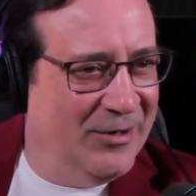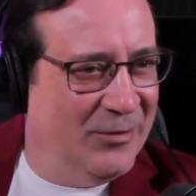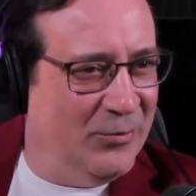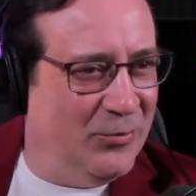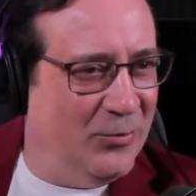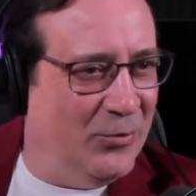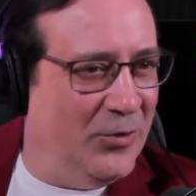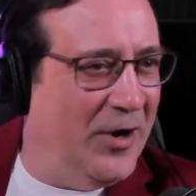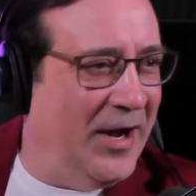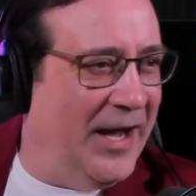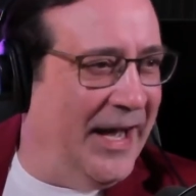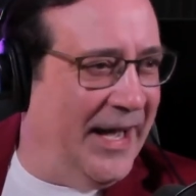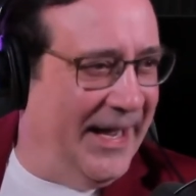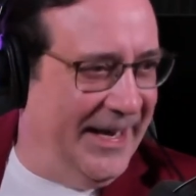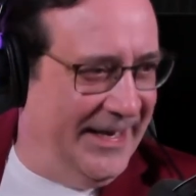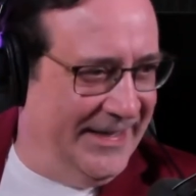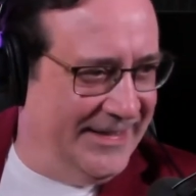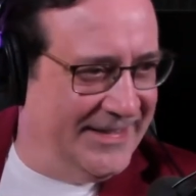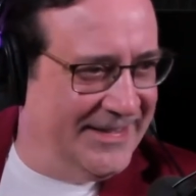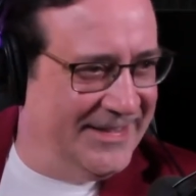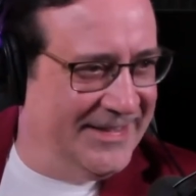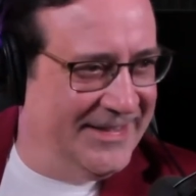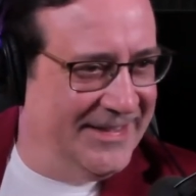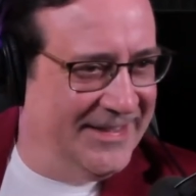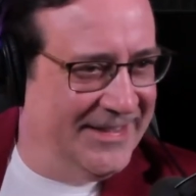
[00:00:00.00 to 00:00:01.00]

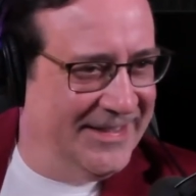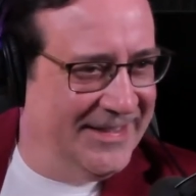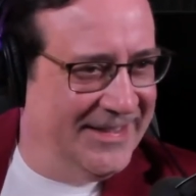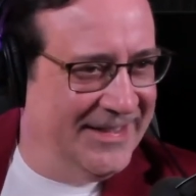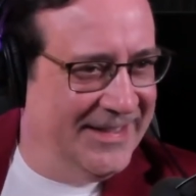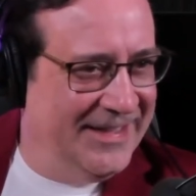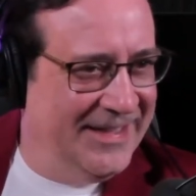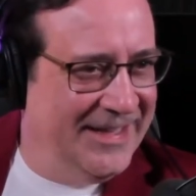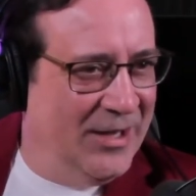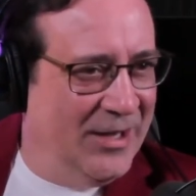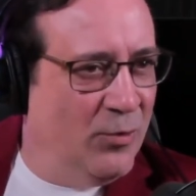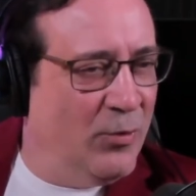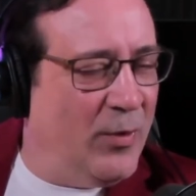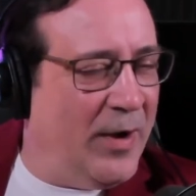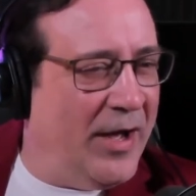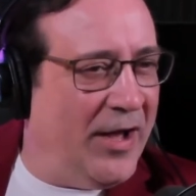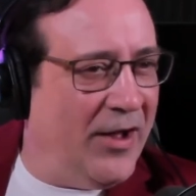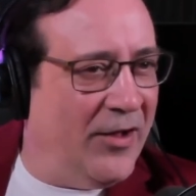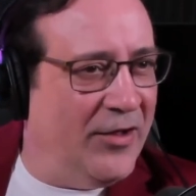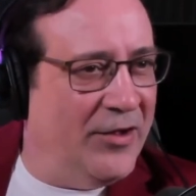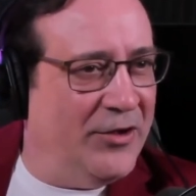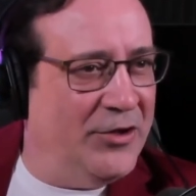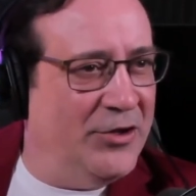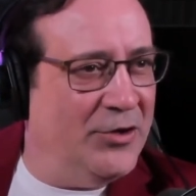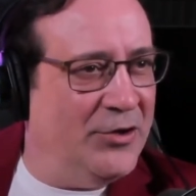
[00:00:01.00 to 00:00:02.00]
Right. Yeah.
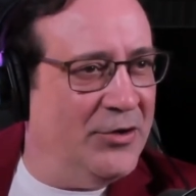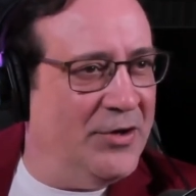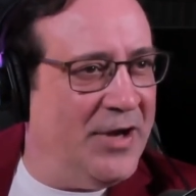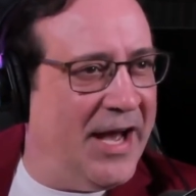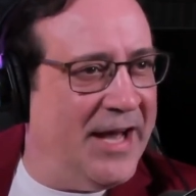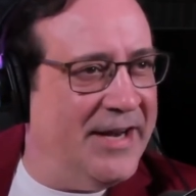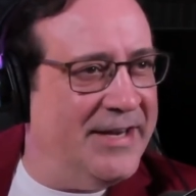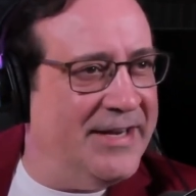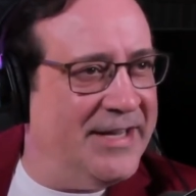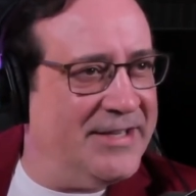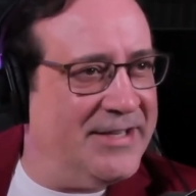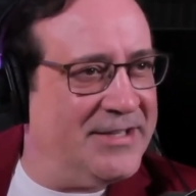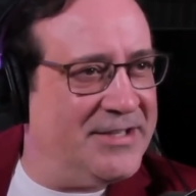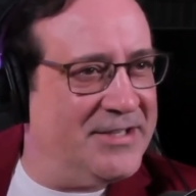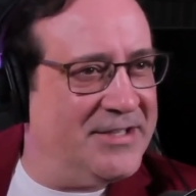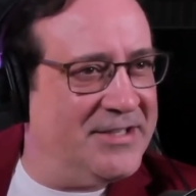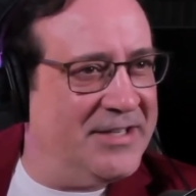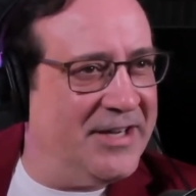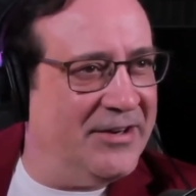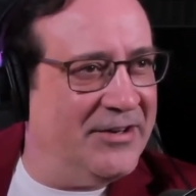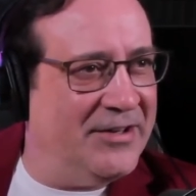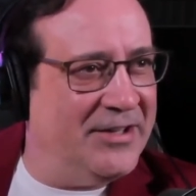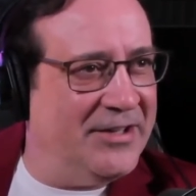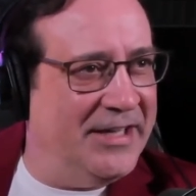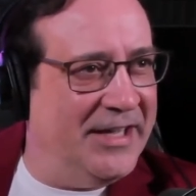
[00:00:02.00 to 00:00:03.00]
Well, you're not
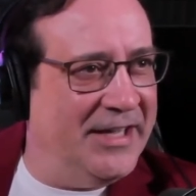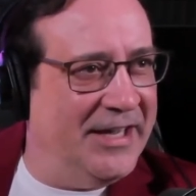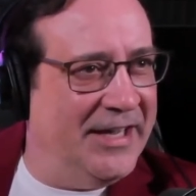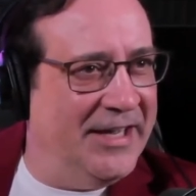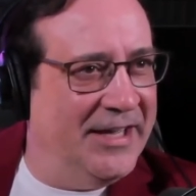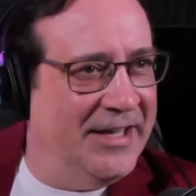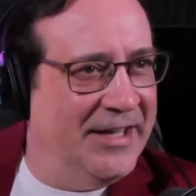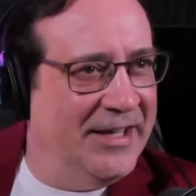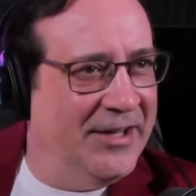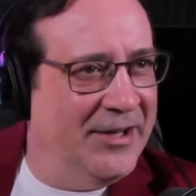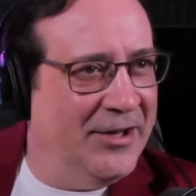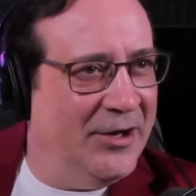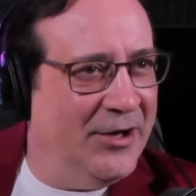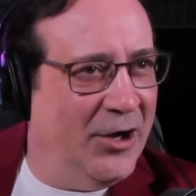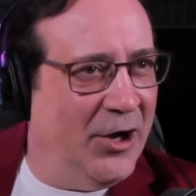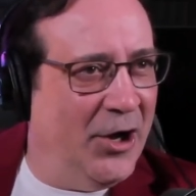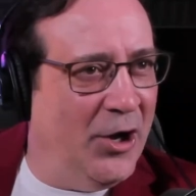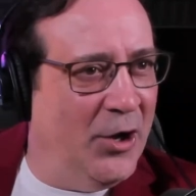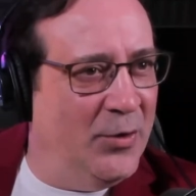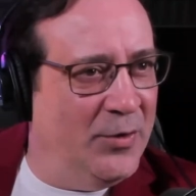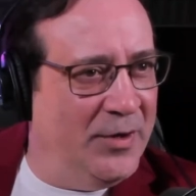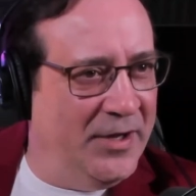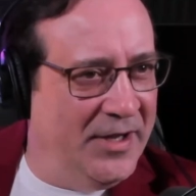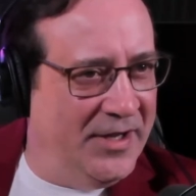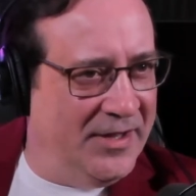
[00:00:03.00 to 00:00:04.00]
necessarily
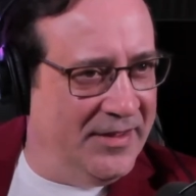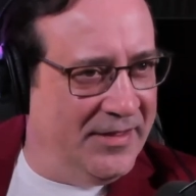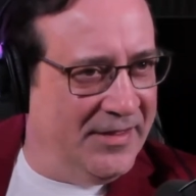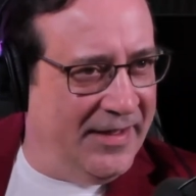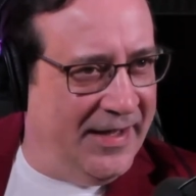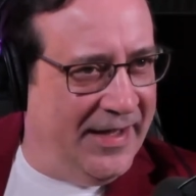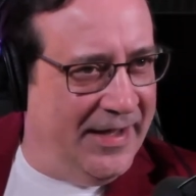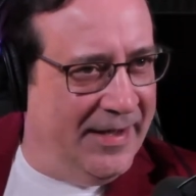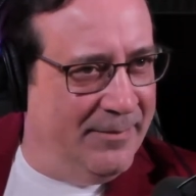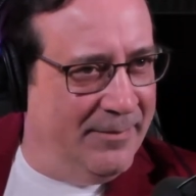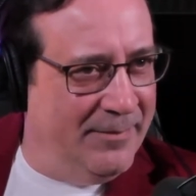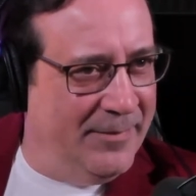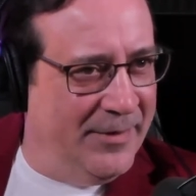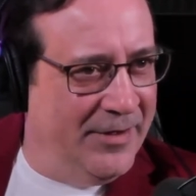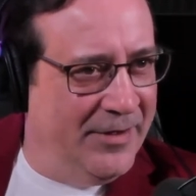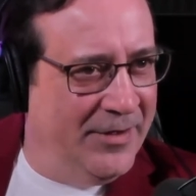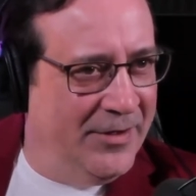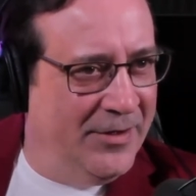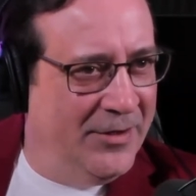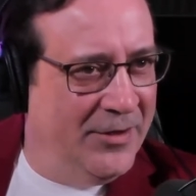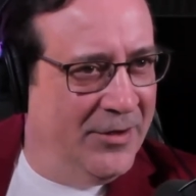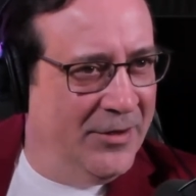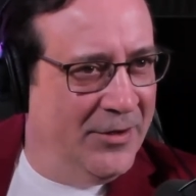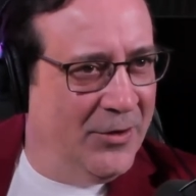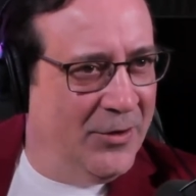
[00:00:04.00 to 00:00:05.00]
owning them
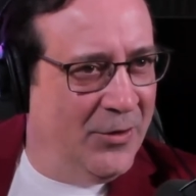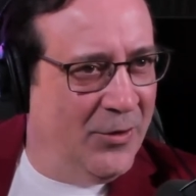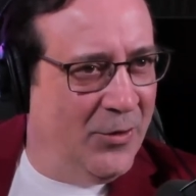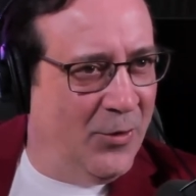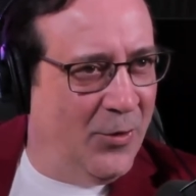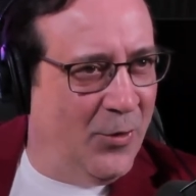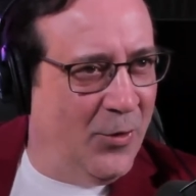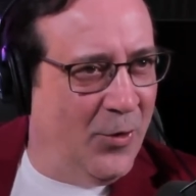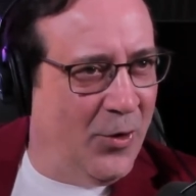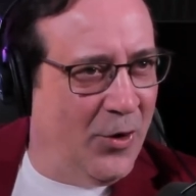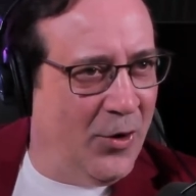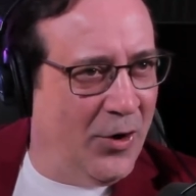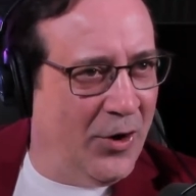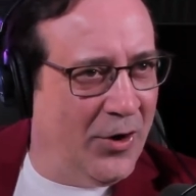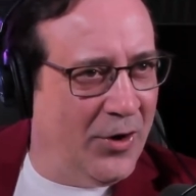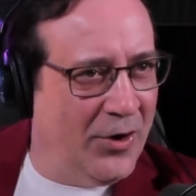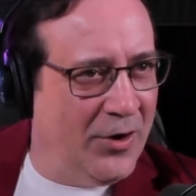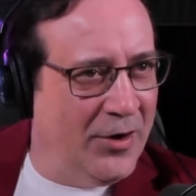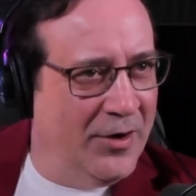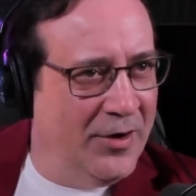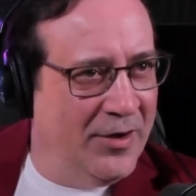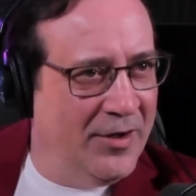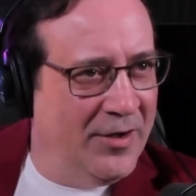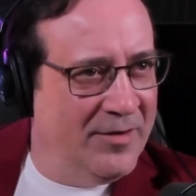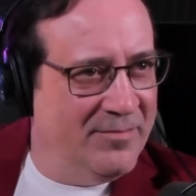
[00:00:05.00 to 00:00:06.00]

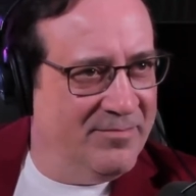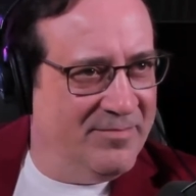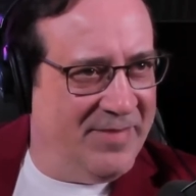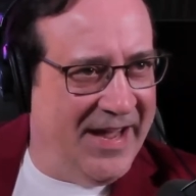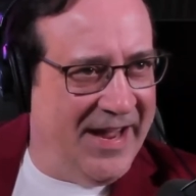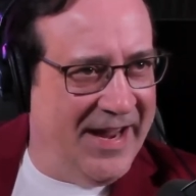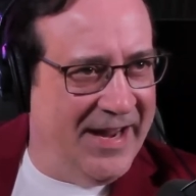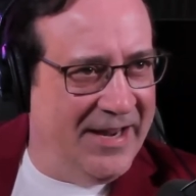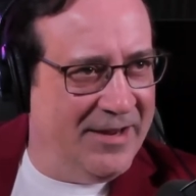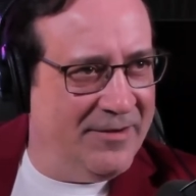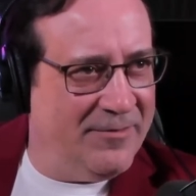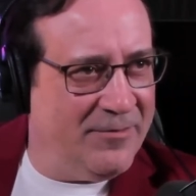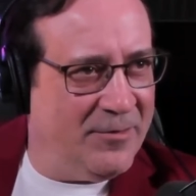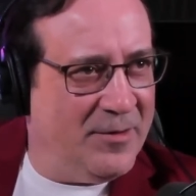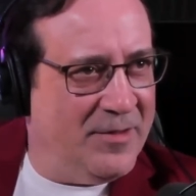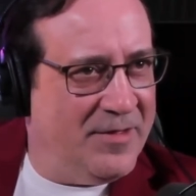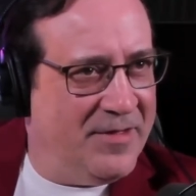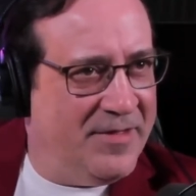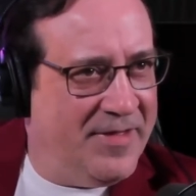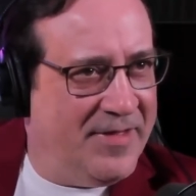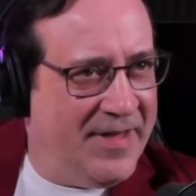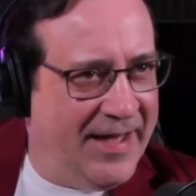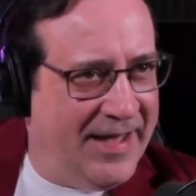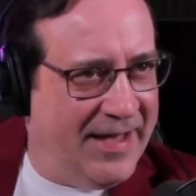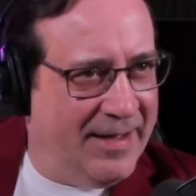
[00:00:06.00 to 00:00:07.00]
or paying for
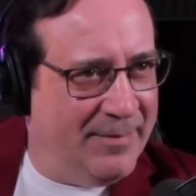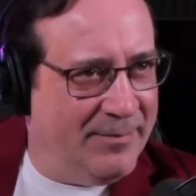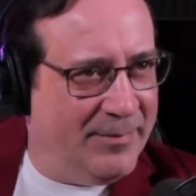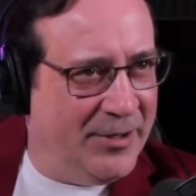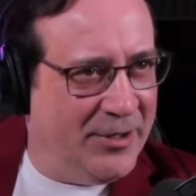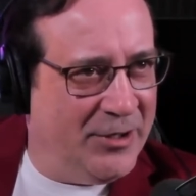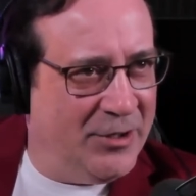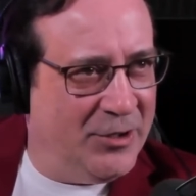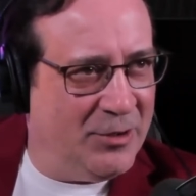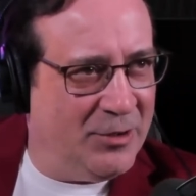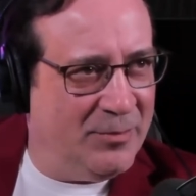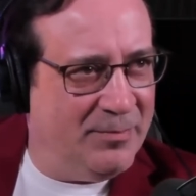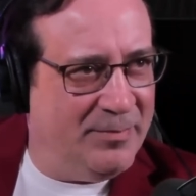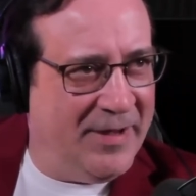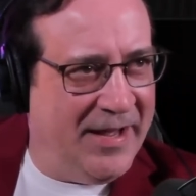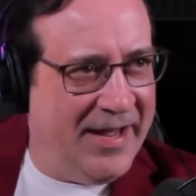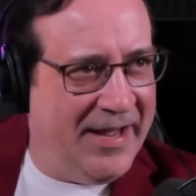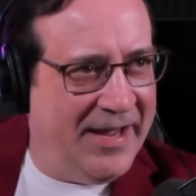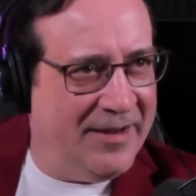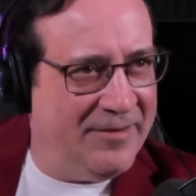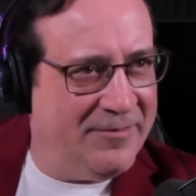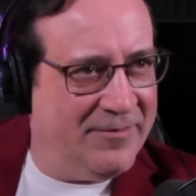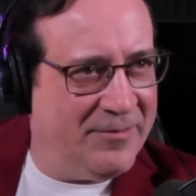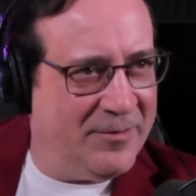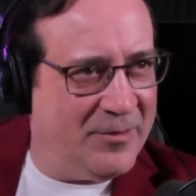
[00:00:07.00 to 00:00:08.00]
them, you're
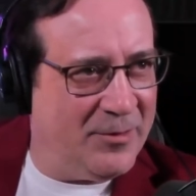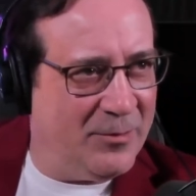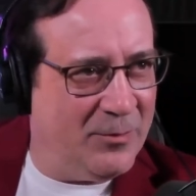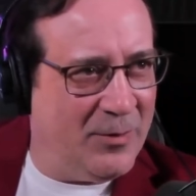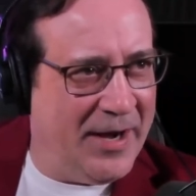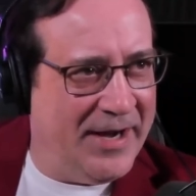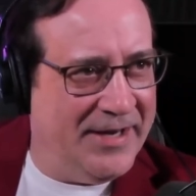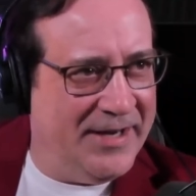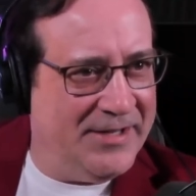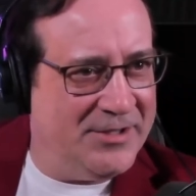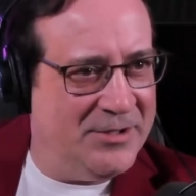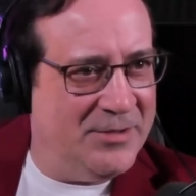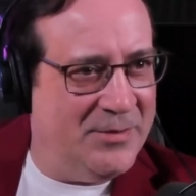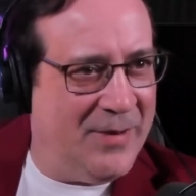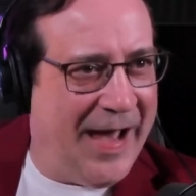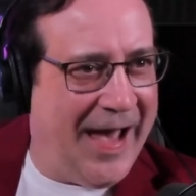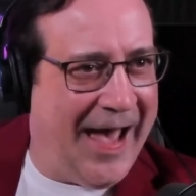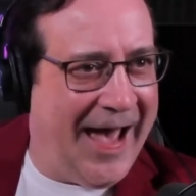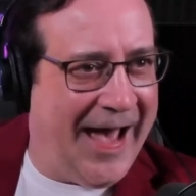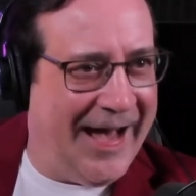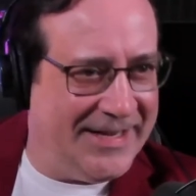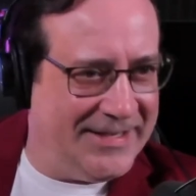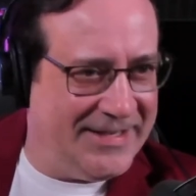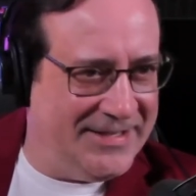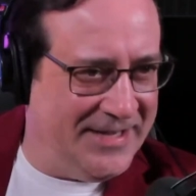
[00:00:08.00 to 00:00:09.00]
paying for the right to
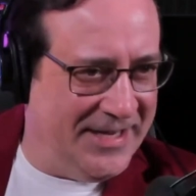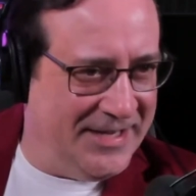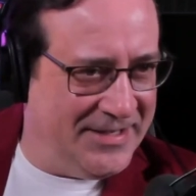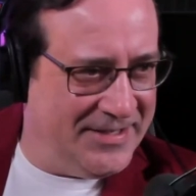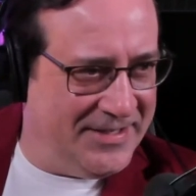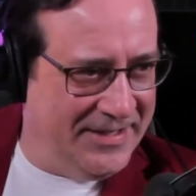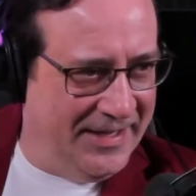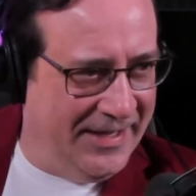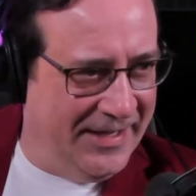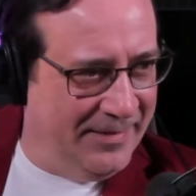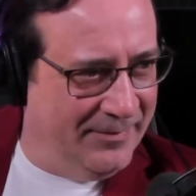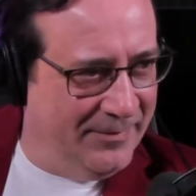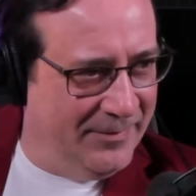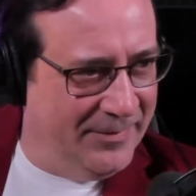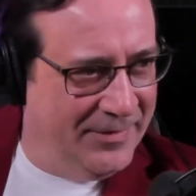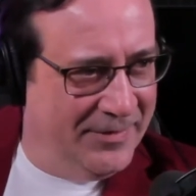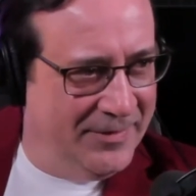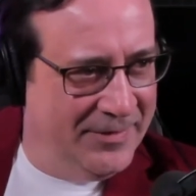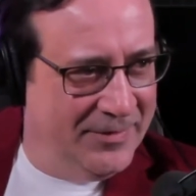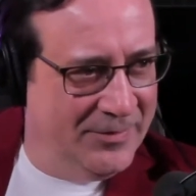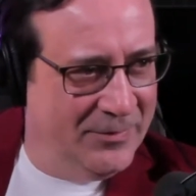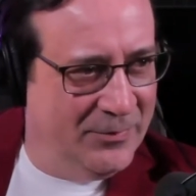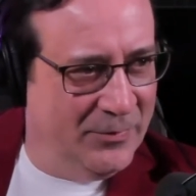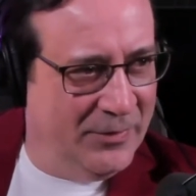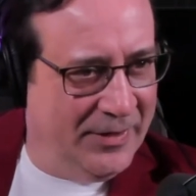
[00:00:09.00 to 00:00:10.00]
access them
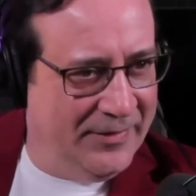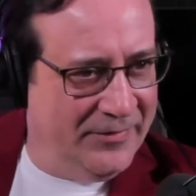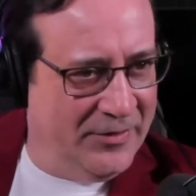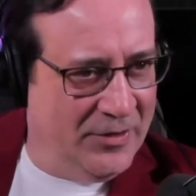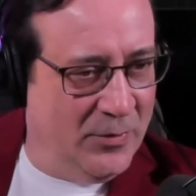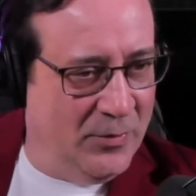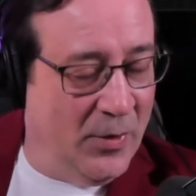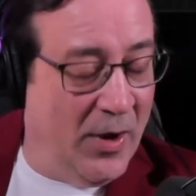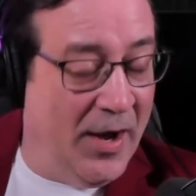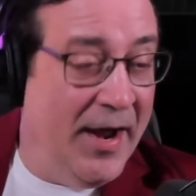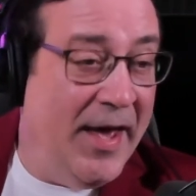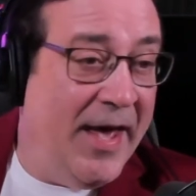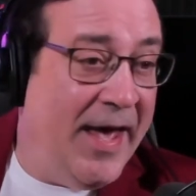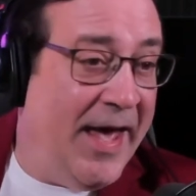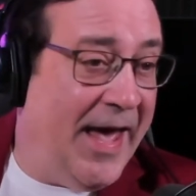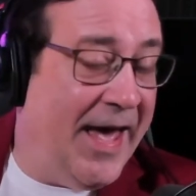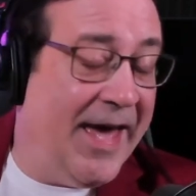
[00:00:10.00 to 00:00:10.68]
yeah. whenever you want.